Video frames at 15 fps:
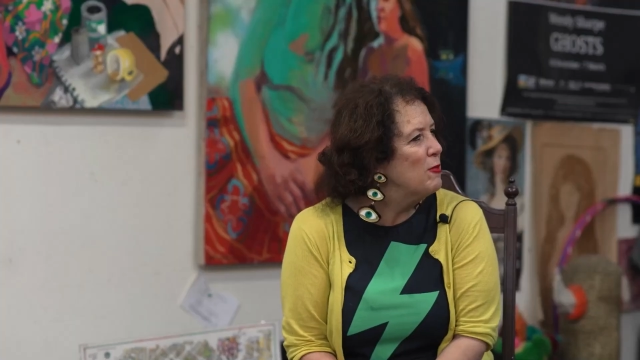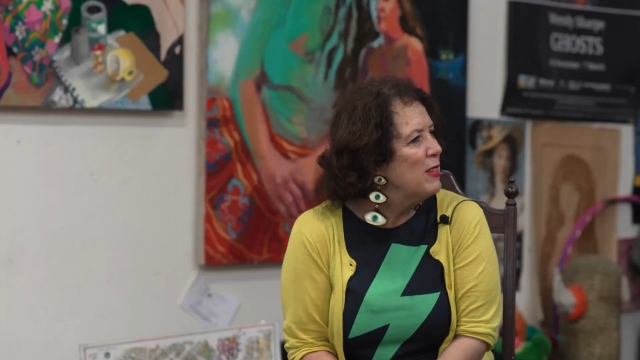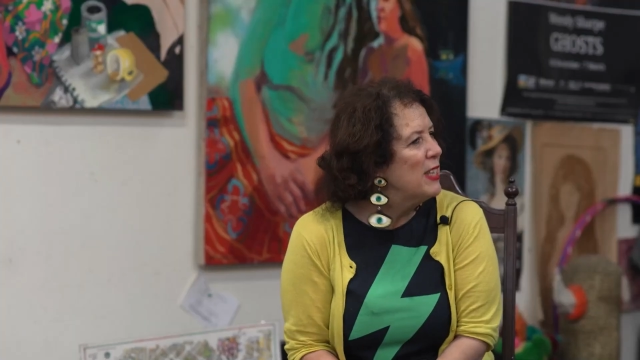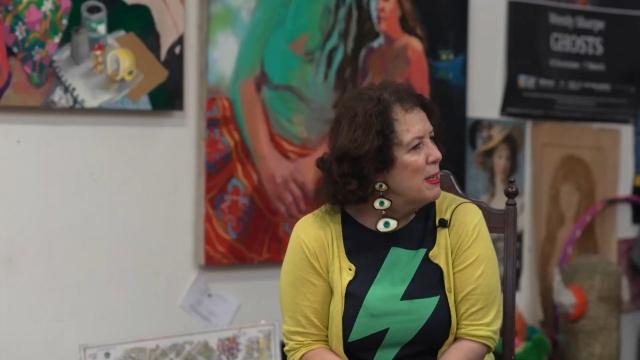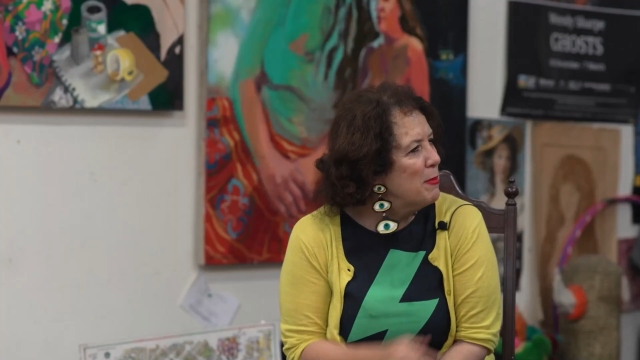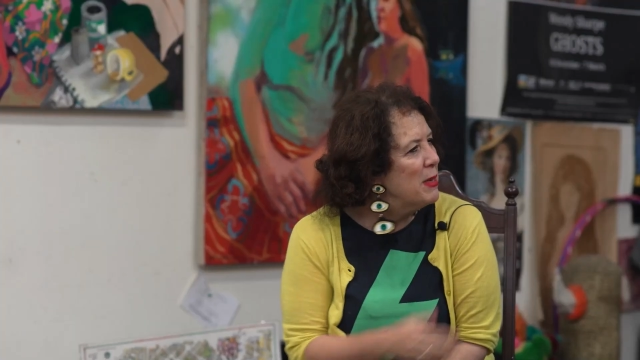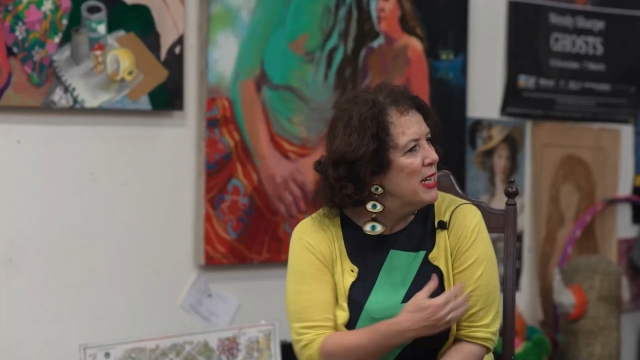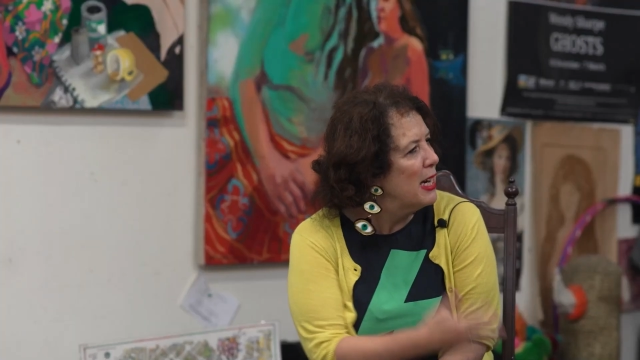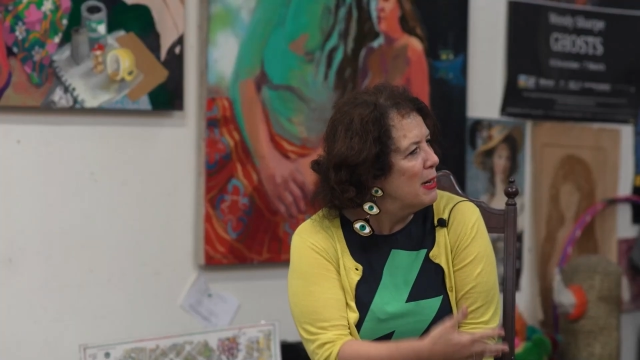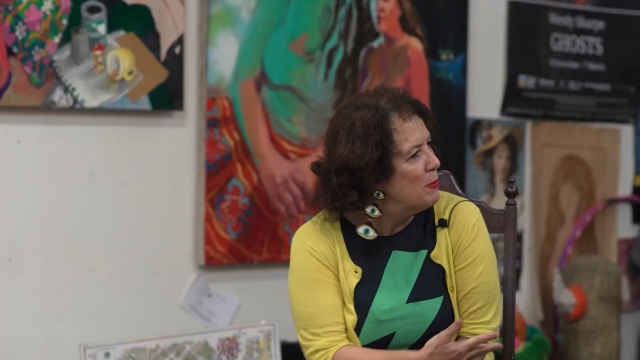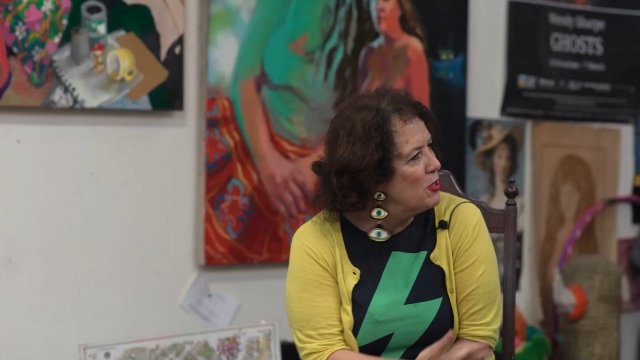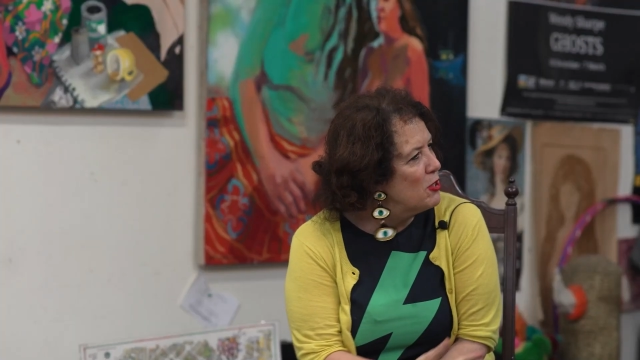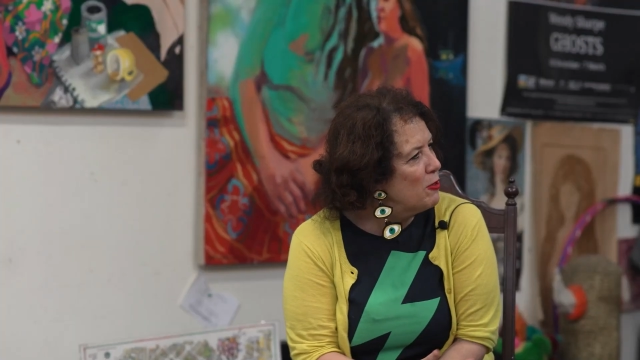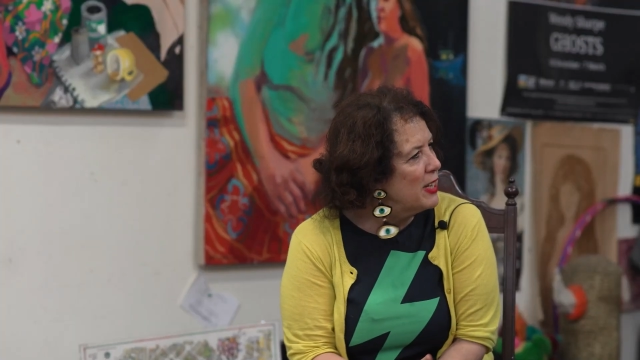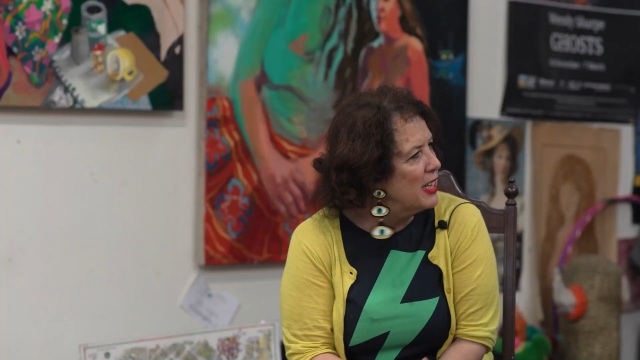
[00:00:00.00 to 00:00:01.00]
really a bit
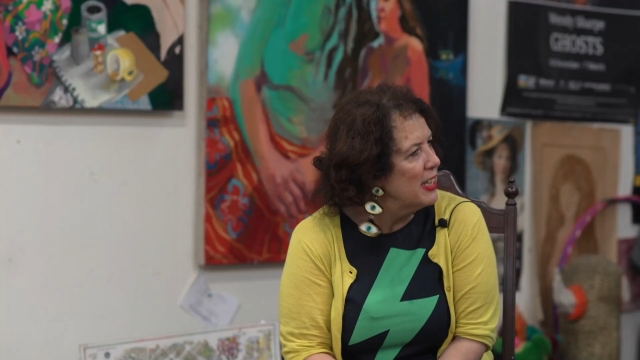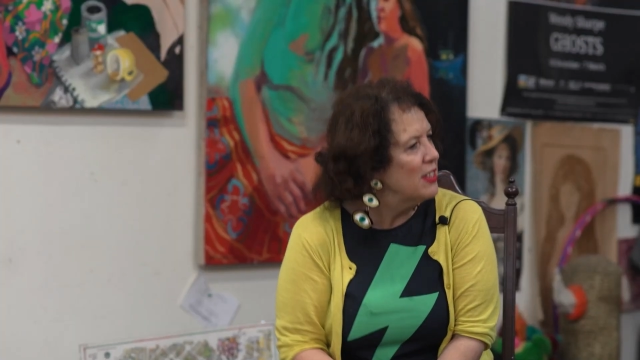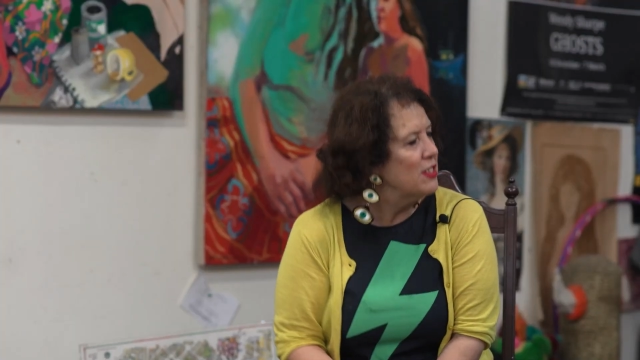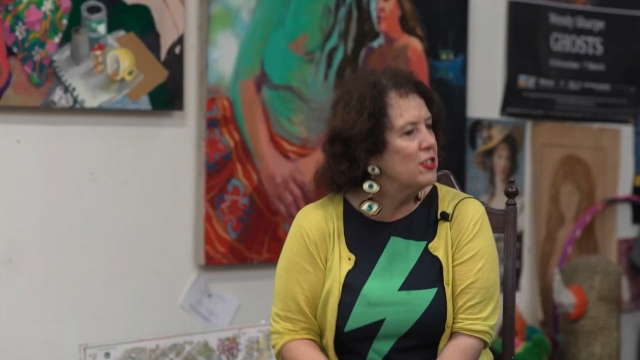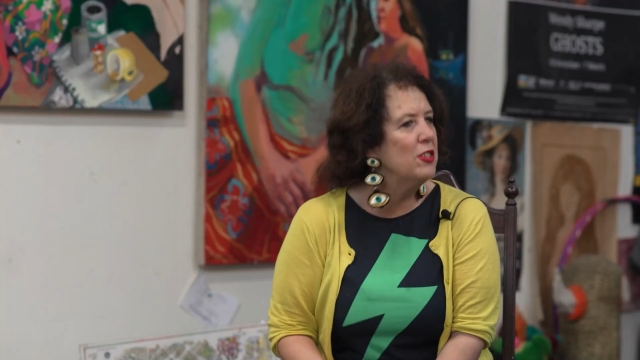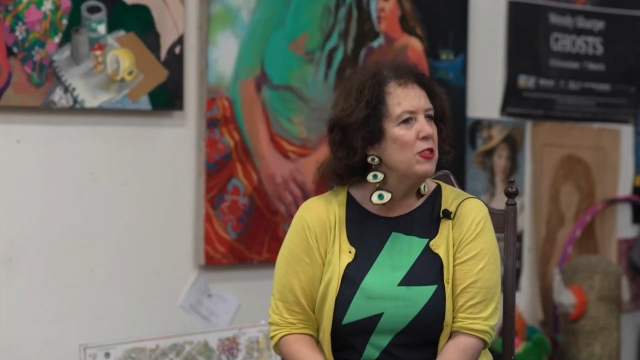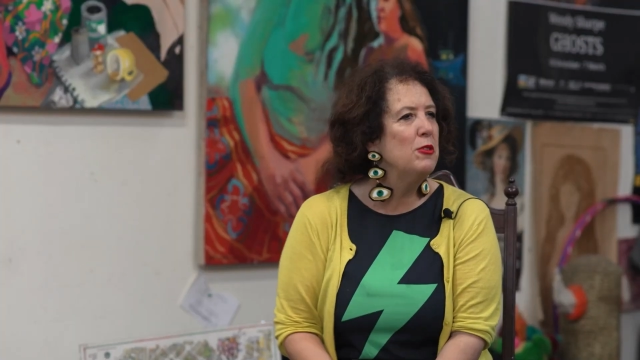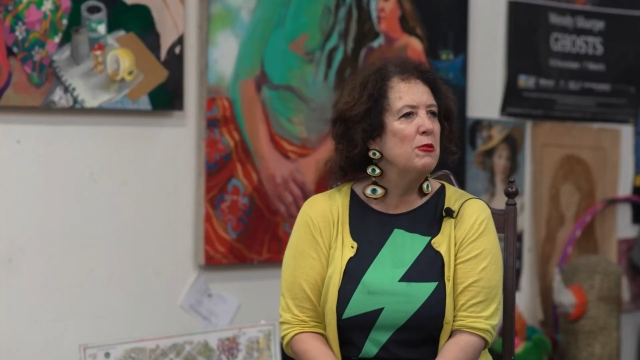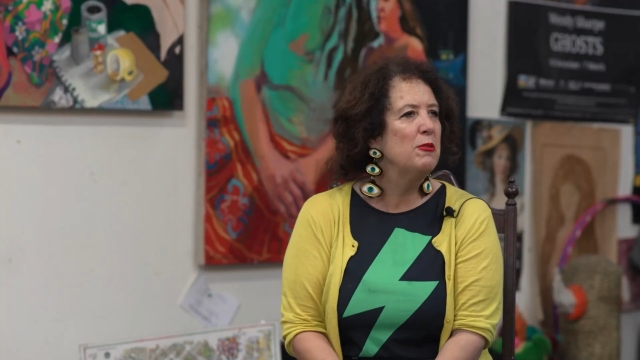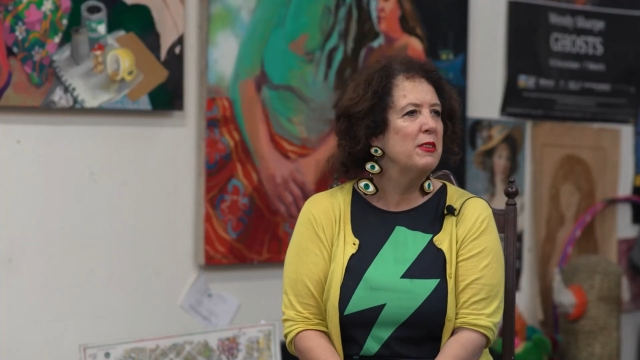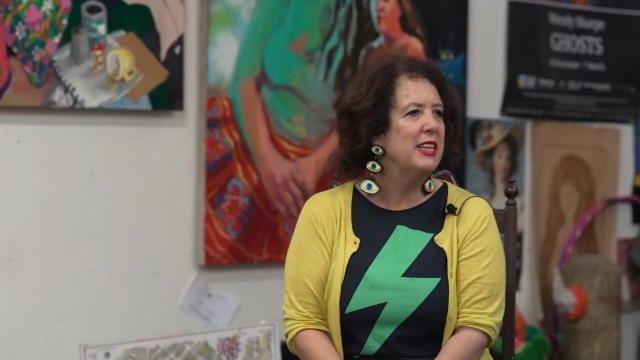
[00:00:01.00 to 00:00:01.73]
arbitrary as to who